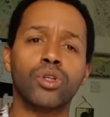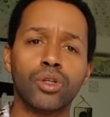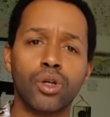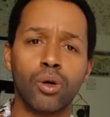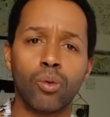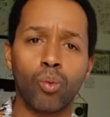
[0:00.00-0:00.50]
you
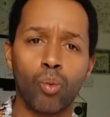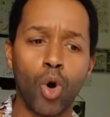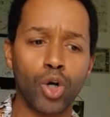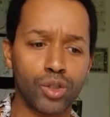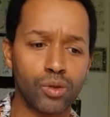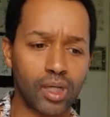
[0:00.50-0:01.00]
know,
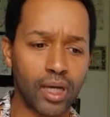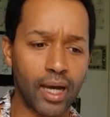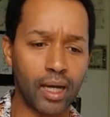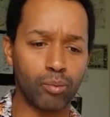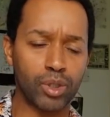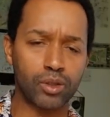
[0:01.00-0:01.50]
what you
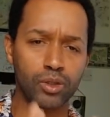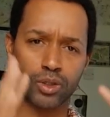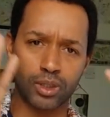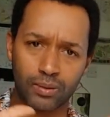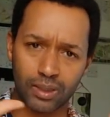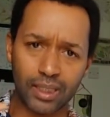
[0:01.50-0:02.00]
can, because
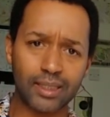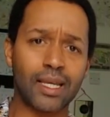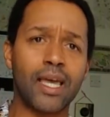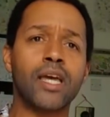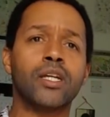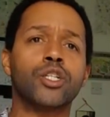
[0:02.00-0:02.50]
this
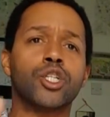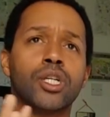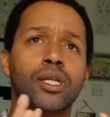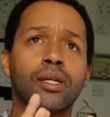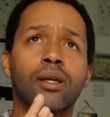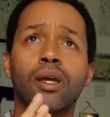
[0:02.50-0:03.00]

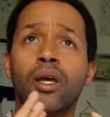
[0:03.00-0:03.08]
energy